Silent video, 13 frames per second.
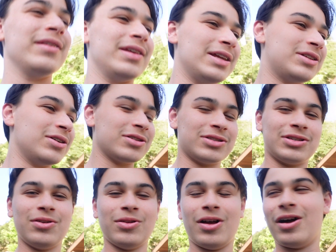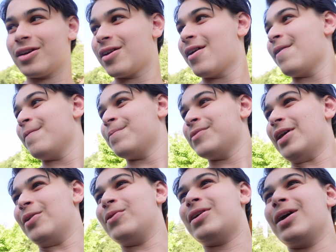It took so long,
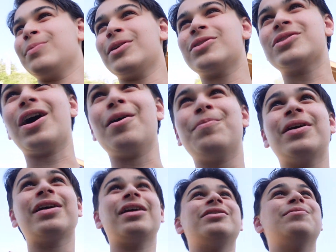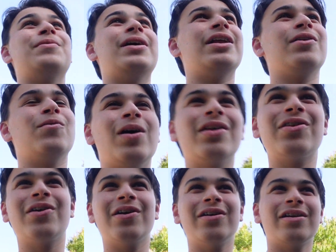and we kept on stopping and debating
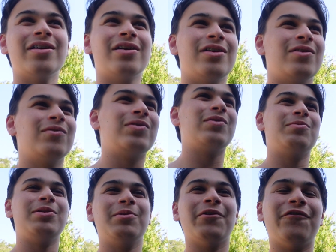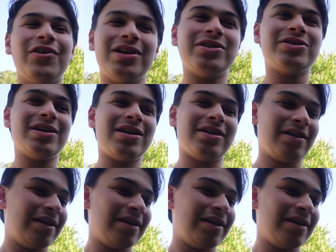whether we would be able to finish it.